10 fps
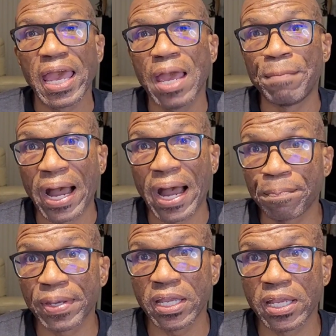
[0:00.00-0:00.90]
In my
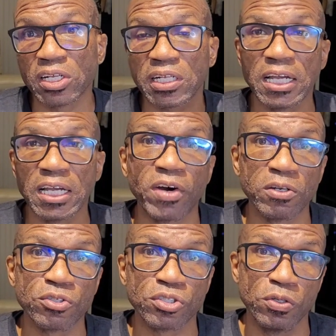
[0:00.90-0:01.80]
opinion,
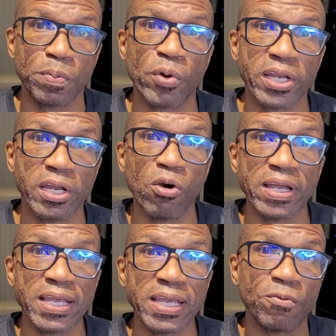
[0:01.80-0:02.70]
ClickFunnels two point
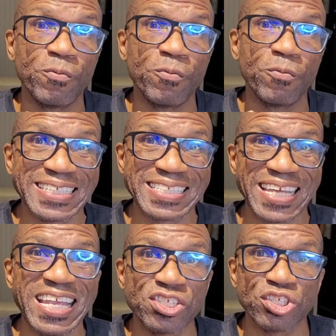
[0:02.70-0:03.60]
oh is a
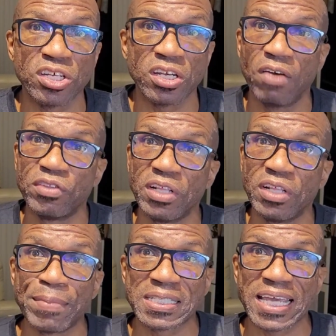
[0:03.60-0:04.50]
realization of the
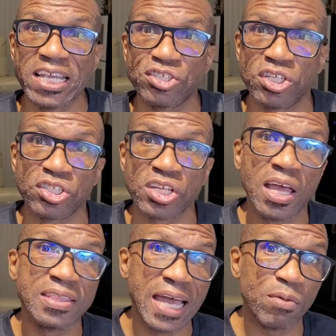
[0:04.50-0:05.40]
limitations
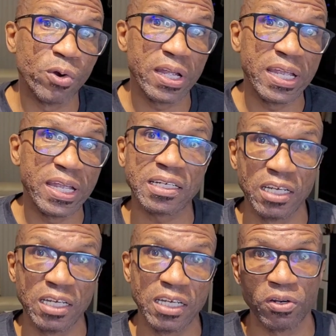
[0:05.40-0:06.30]
that were in
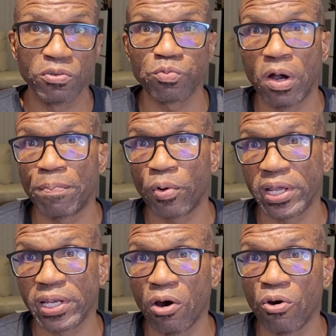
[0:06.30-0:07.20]
ClickFunnels one
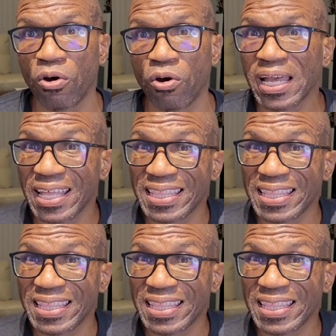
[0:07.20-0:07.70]
point oh.